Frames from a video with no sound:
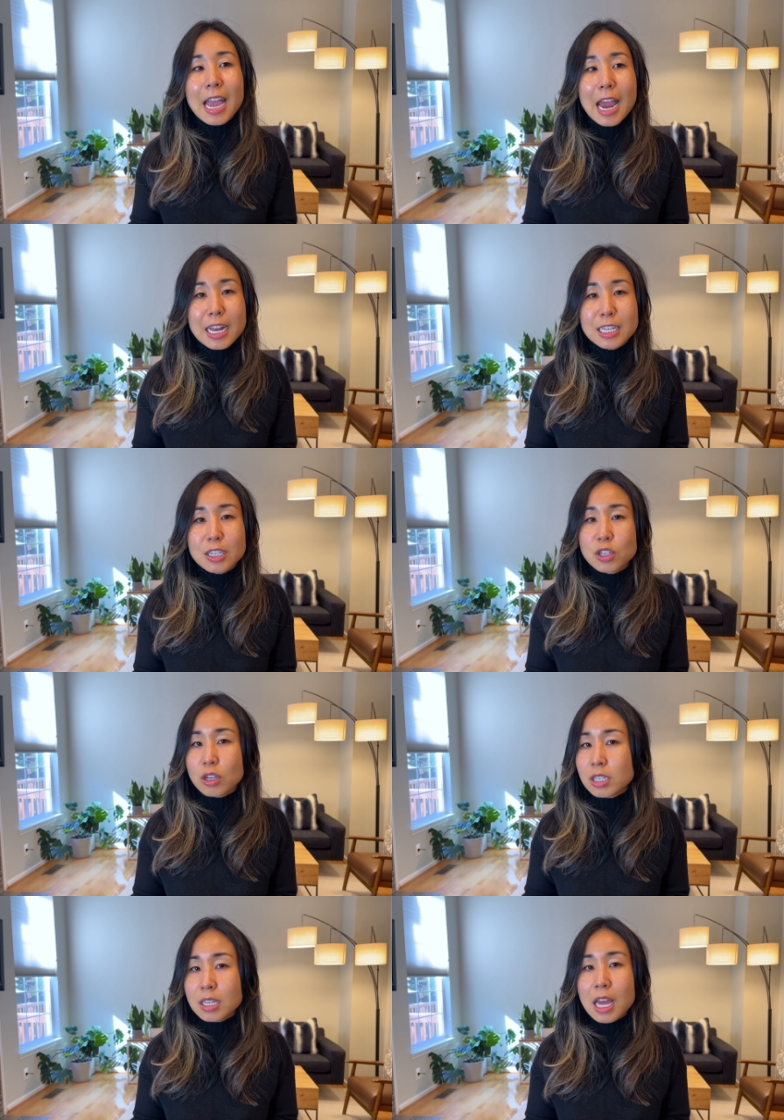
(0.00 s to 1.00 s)
and it's
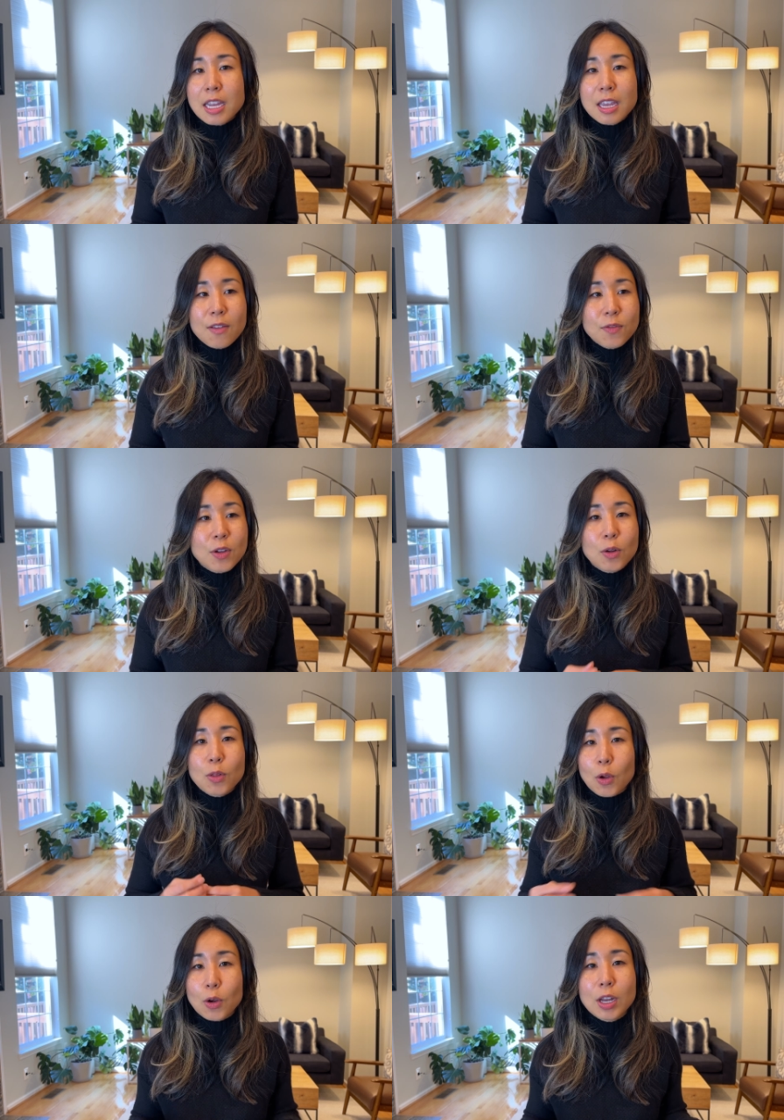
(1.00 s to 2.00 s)
just like if you're
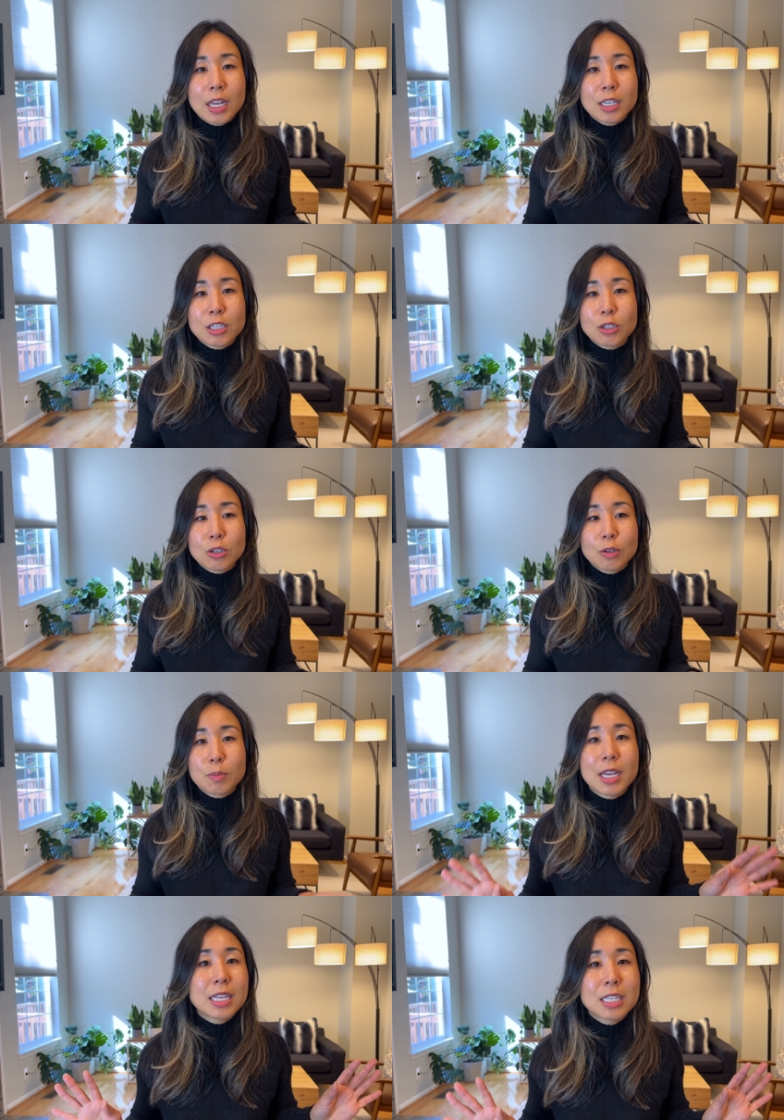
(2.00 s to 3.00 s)
learning to
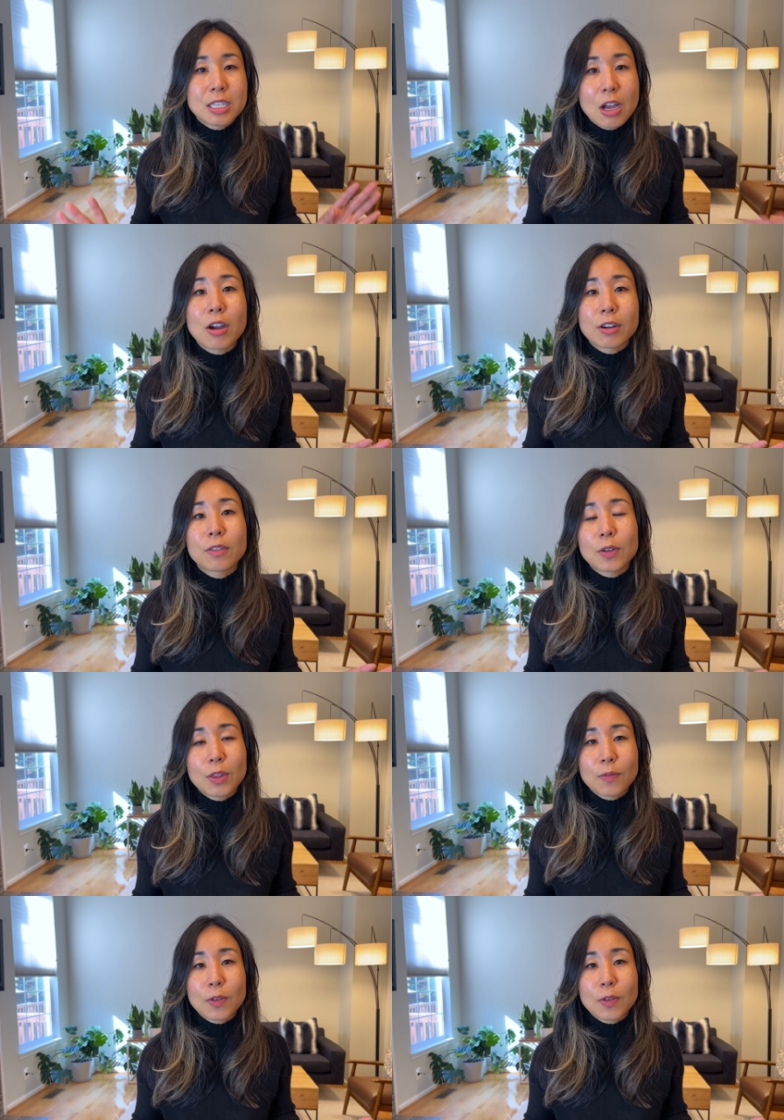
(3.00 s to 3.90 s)
play soccer for the